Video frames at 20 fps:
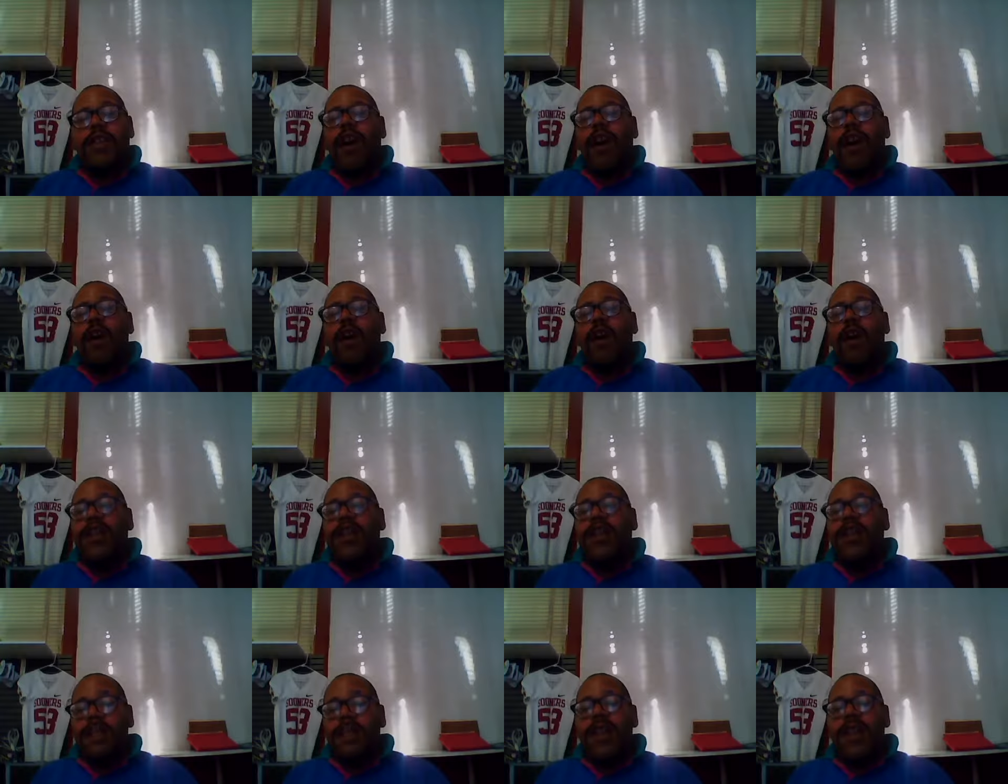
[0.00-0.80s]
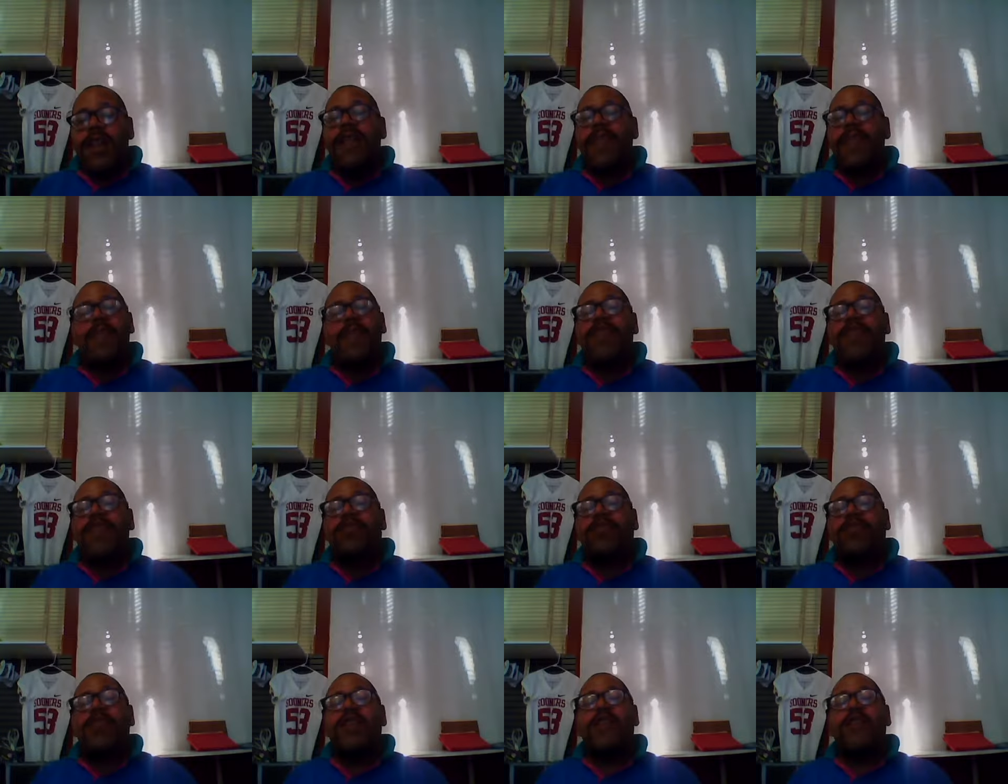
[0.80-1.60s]
always been the
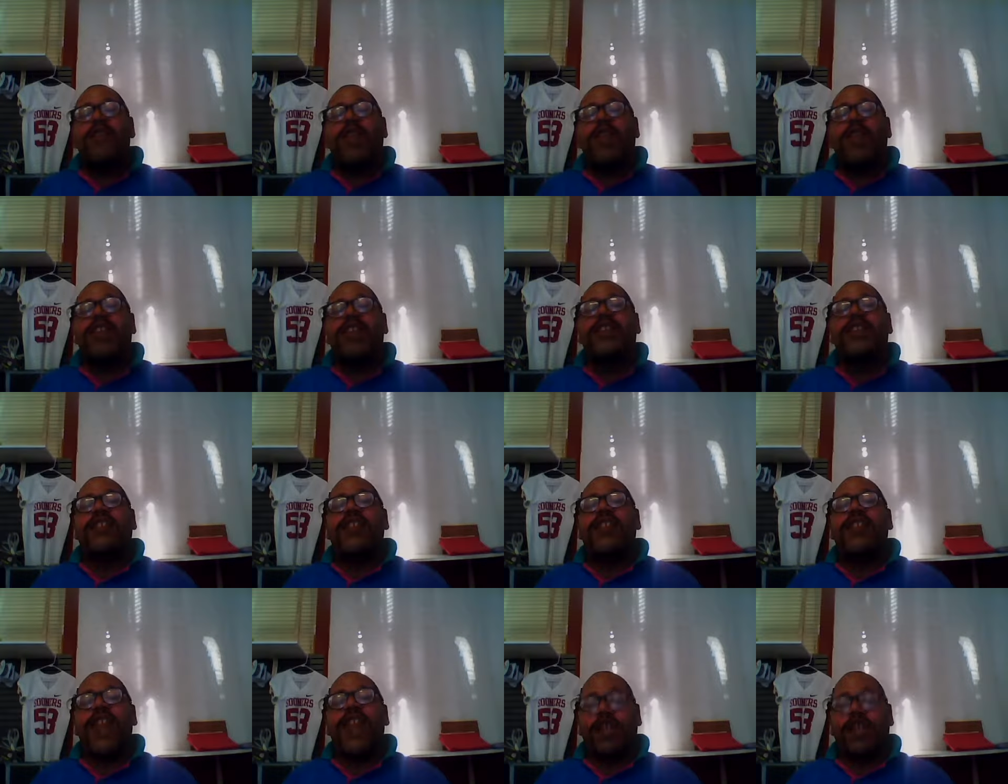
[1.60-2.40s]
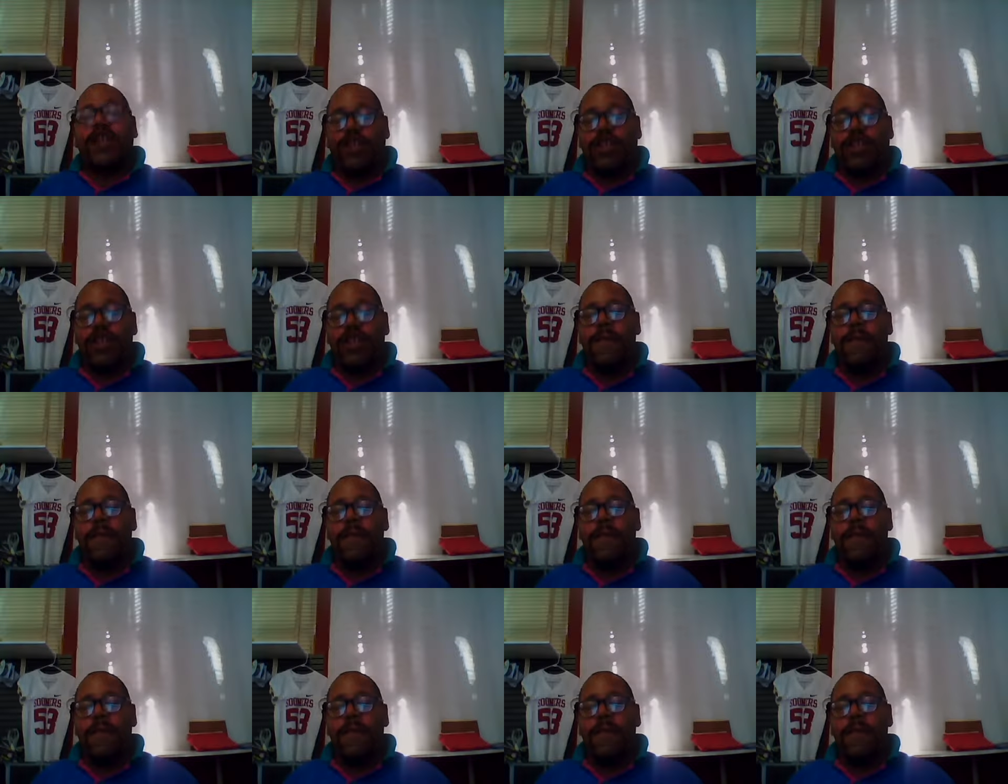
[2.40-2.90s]
ministry of reconciliation.